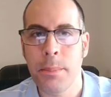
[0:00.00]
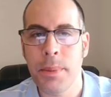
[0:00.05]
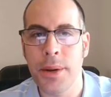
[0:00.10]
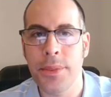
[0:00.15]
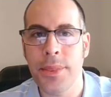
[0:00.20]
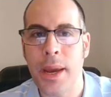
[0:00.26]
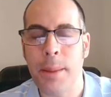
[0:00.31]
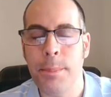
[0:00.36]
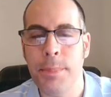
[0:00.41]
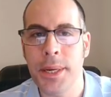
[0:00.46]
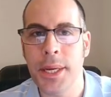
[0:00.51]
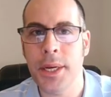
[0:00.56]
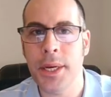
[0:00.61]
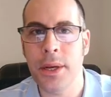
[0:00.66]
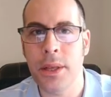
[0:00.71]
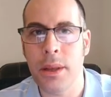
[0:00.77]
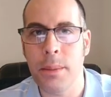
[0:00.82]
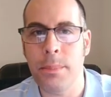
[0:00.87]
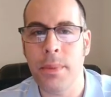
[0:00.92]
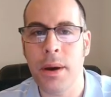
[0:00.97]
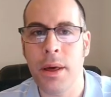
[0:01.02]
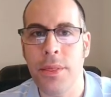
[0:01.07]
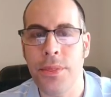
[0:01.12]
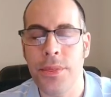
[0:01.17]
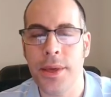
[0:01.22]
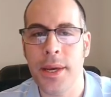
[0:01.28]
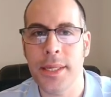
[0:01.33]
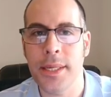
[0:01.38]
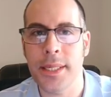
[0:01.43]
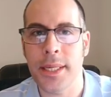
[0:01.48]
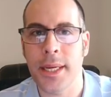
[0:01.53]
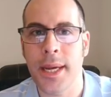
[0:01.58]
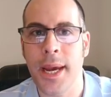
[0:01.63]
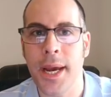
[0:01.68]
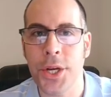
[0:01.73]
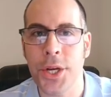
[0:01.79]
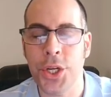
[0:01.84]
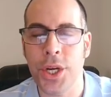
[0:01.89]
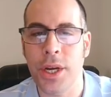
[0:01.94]
but in that particular month, it's a
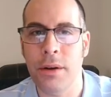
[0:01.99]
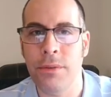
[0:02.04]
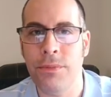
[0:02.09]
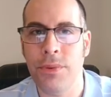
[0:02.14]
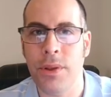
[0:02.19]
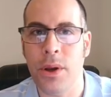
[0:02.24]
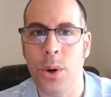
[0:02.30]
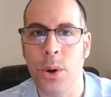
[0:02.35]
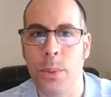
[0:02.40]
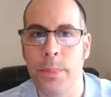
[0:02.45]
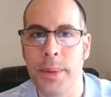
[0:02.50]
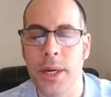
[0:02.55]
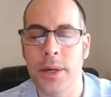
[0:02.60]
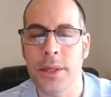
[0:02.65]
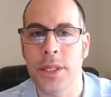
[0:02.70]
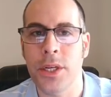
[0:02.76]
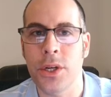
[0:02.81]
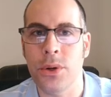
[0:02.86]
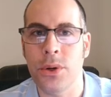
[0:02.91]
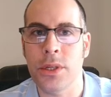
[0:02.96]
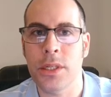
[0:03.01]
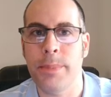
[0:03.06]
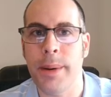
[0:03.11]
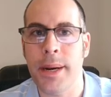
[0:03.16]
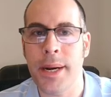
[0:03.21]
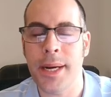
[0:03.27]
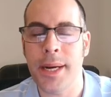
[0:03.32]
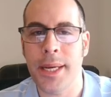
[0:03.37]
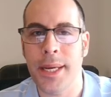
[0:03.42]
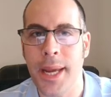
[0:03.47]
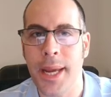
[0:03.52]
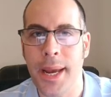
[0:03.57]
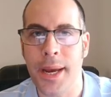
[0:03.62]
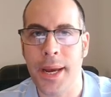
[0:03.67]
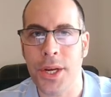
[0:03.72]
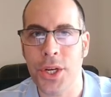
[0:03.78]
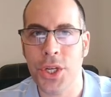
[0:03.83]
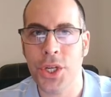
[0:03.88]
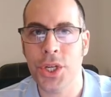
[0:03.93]
cash inflow because you don't spend any
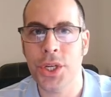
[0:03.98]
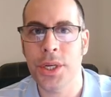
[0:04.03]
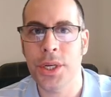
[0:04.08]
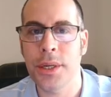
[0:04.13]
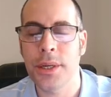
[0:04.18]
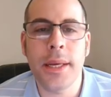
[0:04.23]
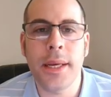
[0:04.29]
cash.